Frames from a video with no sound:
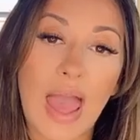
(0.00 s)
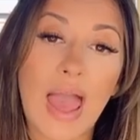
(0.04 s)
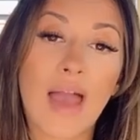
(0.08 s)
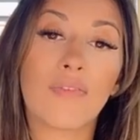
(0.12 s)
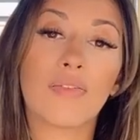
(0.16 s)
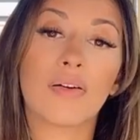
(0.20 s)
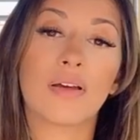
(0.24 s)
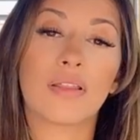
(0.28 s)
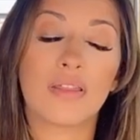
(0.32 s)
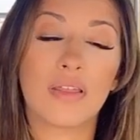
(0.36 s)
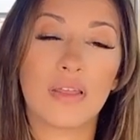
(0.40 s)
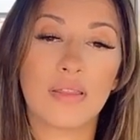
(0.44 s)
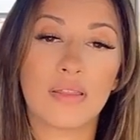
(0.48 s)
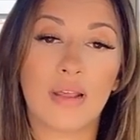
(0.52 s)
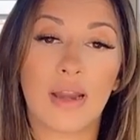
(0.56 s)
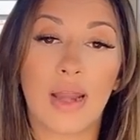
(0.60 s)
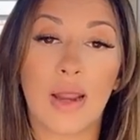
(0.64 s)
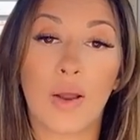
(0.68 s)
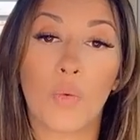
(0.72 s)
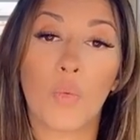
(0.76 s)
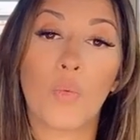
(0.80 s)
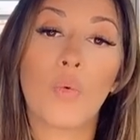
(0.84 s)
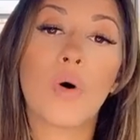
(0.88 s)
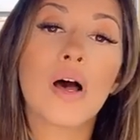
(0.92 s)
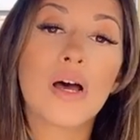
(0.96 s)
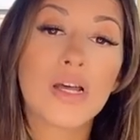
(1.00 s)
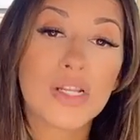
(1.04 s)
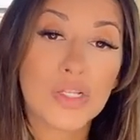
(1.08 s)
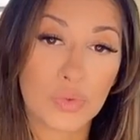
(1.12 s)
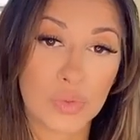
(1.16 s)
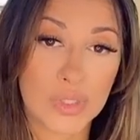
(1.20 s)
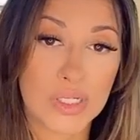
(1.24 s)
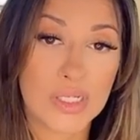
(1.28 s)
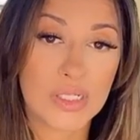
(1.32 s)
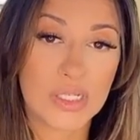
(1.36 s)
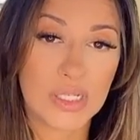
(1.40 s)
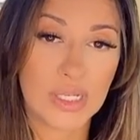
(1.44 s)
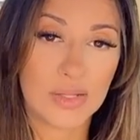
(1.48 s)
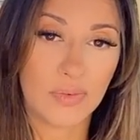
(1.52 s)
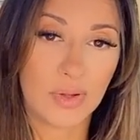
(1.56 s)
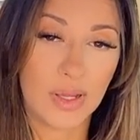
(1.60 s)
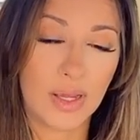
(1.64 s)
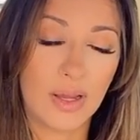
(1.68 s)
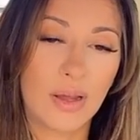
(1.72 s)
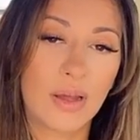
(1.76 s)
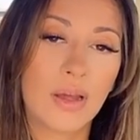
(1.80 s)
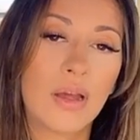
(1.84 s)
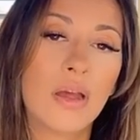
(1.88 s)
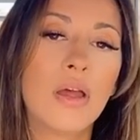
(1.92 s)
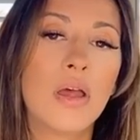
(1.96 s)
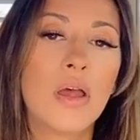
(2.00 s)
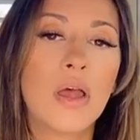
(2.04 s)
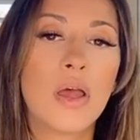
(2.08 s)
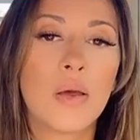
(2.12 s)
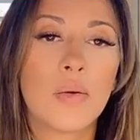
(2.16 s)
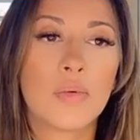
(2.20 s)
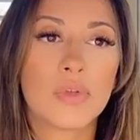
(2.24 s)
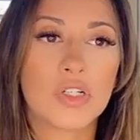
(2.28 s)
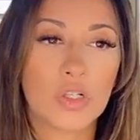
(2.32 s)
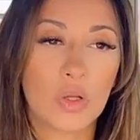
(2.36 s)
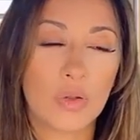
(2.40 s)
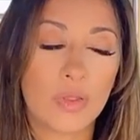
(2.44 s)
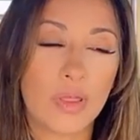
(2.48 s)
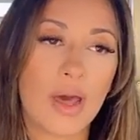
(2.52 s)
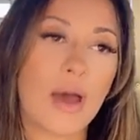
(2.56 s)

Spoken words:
everything that I was receiving, so